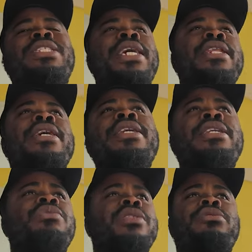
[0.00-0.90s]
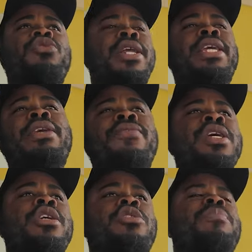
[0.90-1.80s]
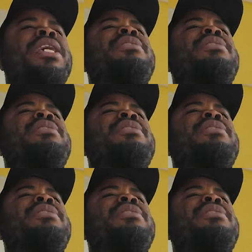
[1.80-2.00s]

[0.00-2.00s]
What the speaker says: Technically, he was trying to give some